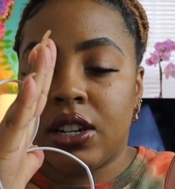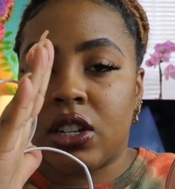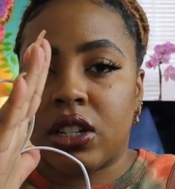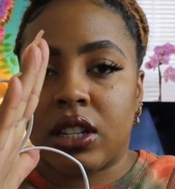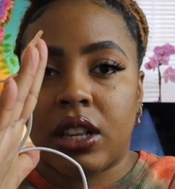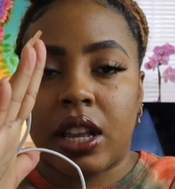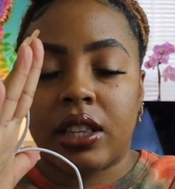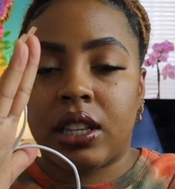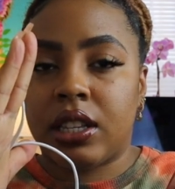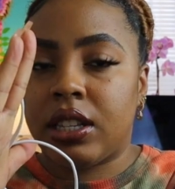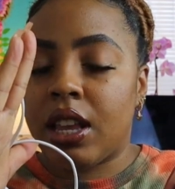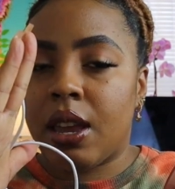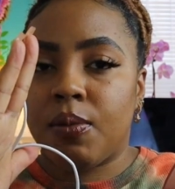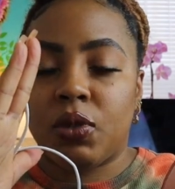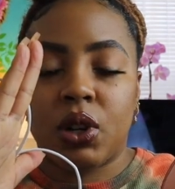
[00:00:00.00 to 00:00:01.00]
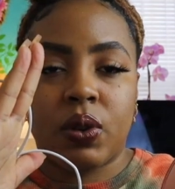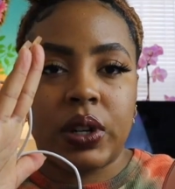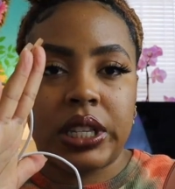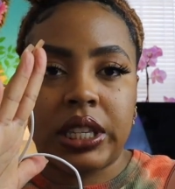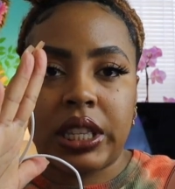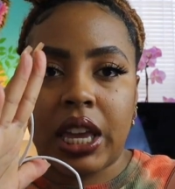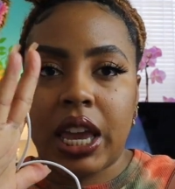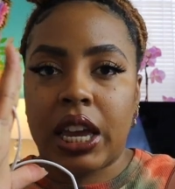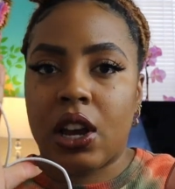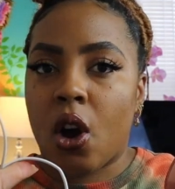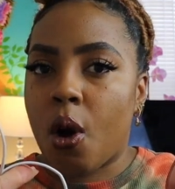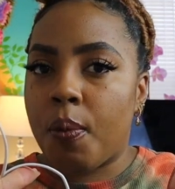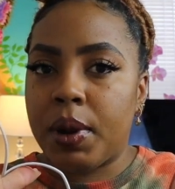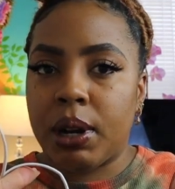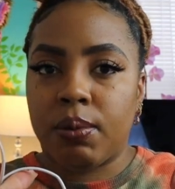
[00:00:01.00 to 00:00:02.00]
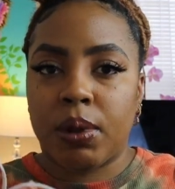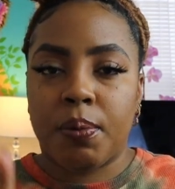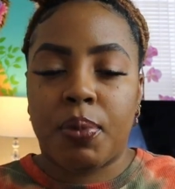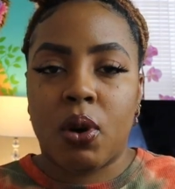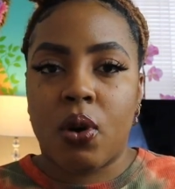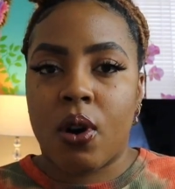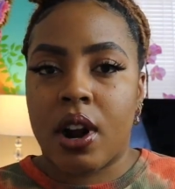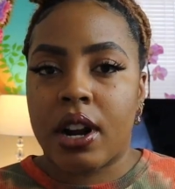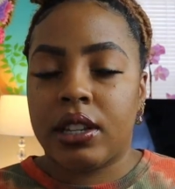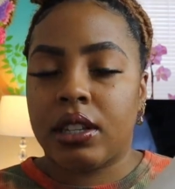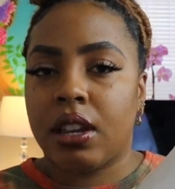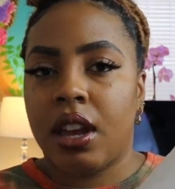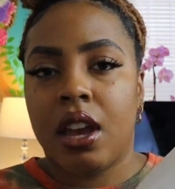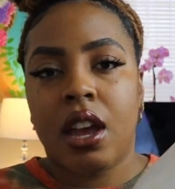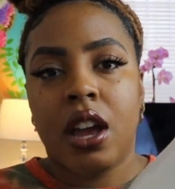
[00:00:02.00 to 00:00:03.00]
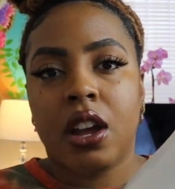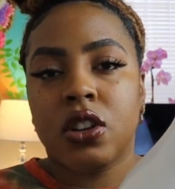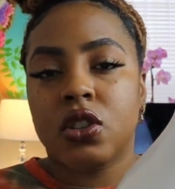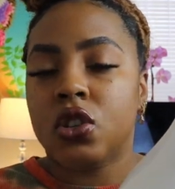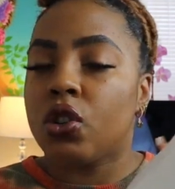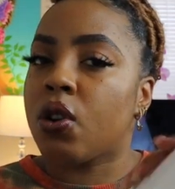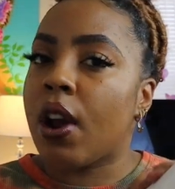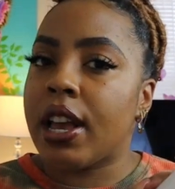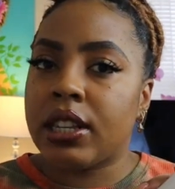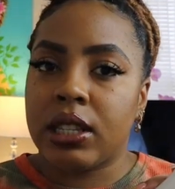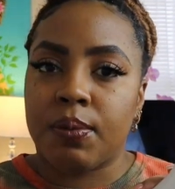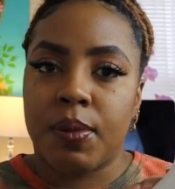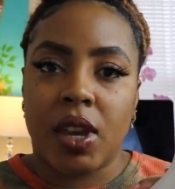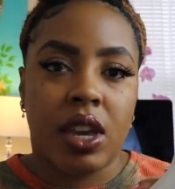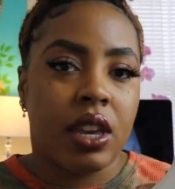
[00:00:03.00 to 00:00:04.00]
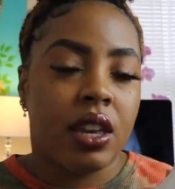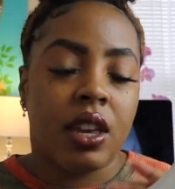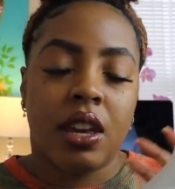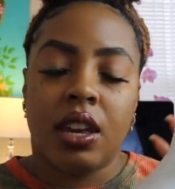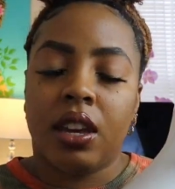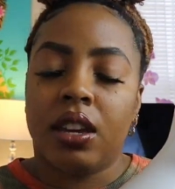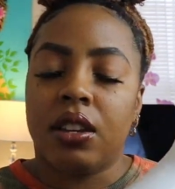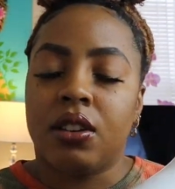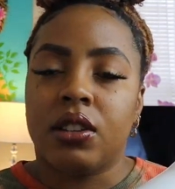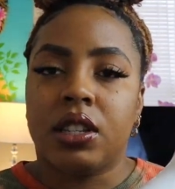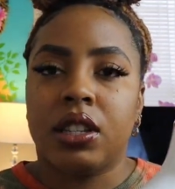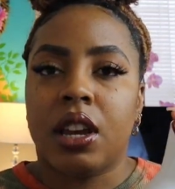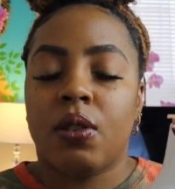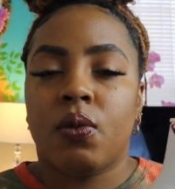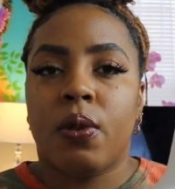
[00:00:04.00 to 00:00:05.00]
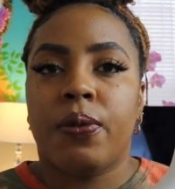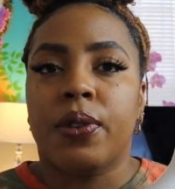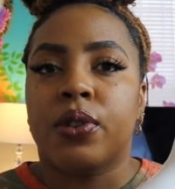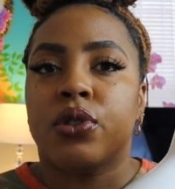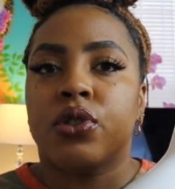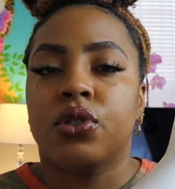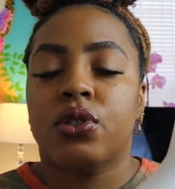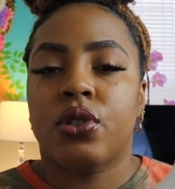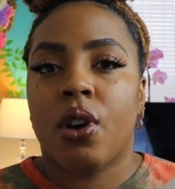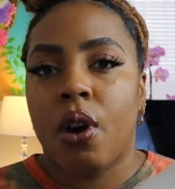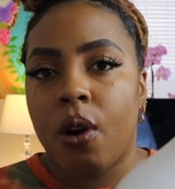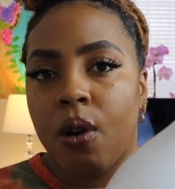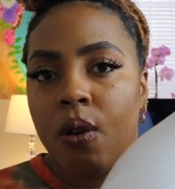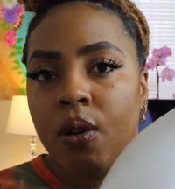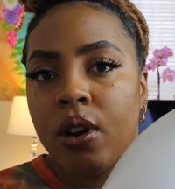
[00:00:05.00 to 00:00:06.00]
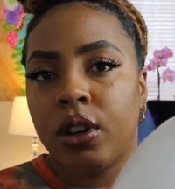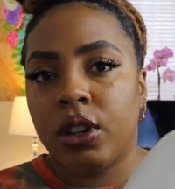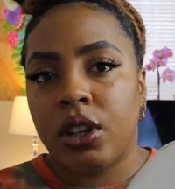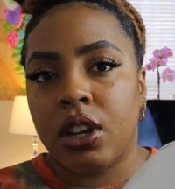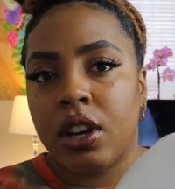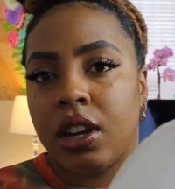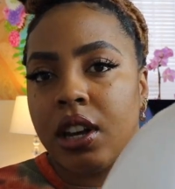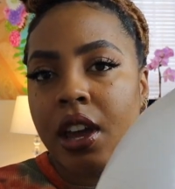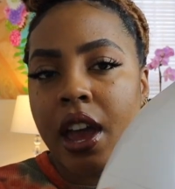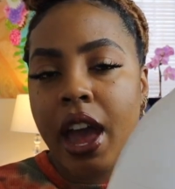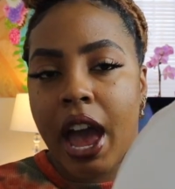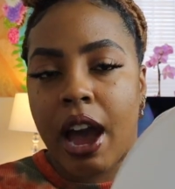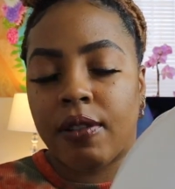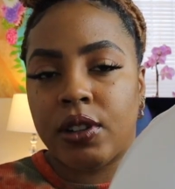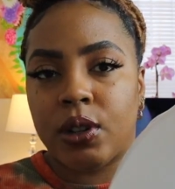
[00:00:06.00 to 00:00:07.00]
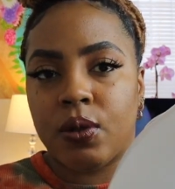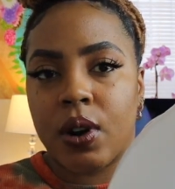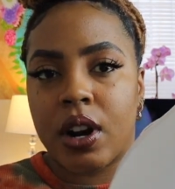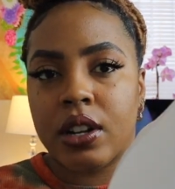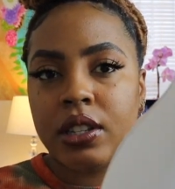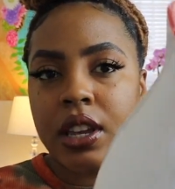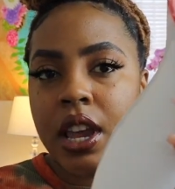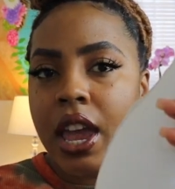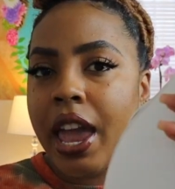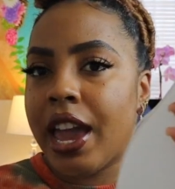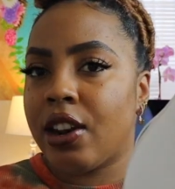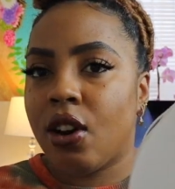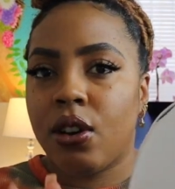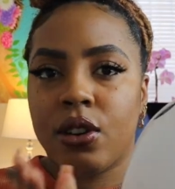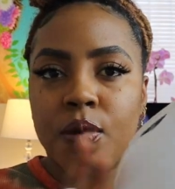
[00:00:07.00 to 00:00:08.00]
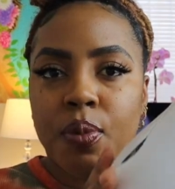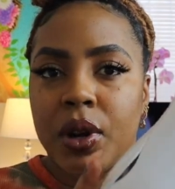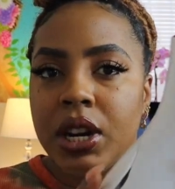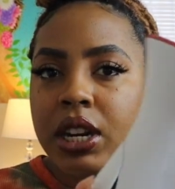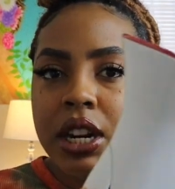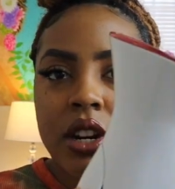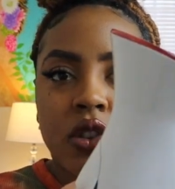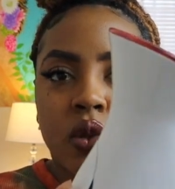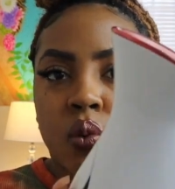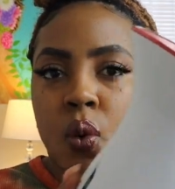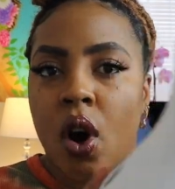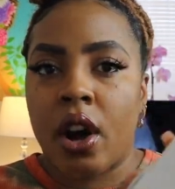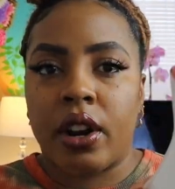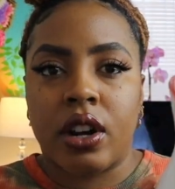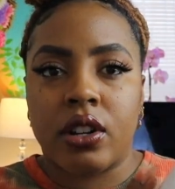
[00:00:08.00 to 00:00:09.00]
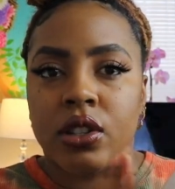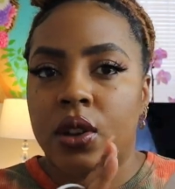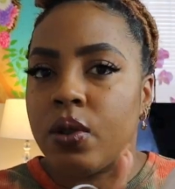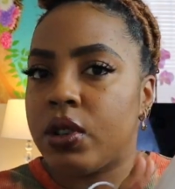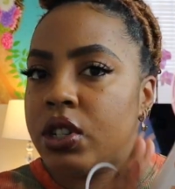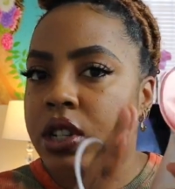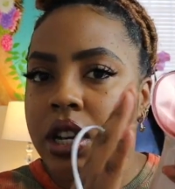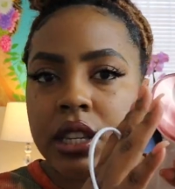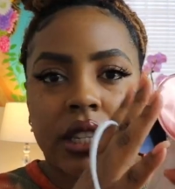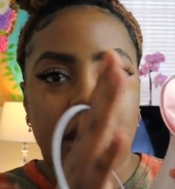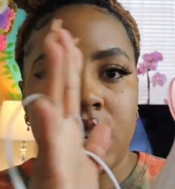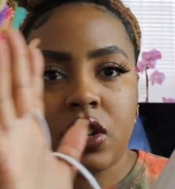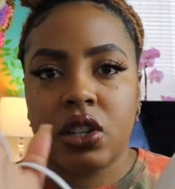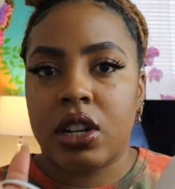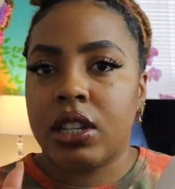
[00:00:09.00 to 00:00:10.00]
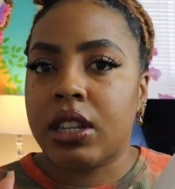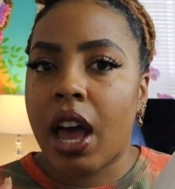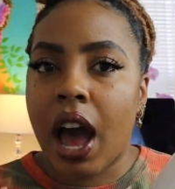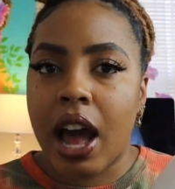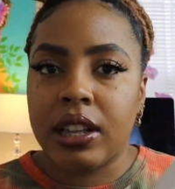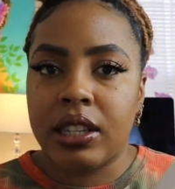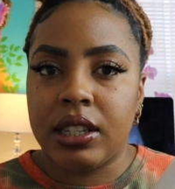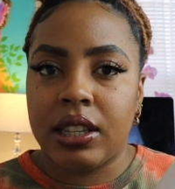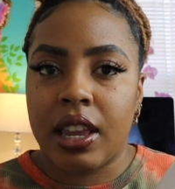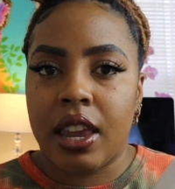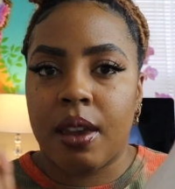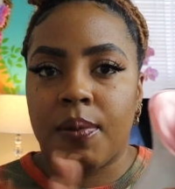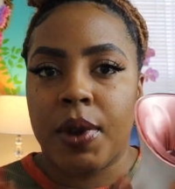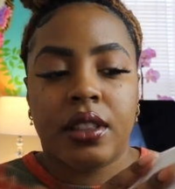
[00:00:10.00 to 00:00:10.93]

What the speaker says: just let the steam do its thing, open up the pores. Trust me, your skin will feel so good afterwards. And all you put in here is water, so it's just hot steam.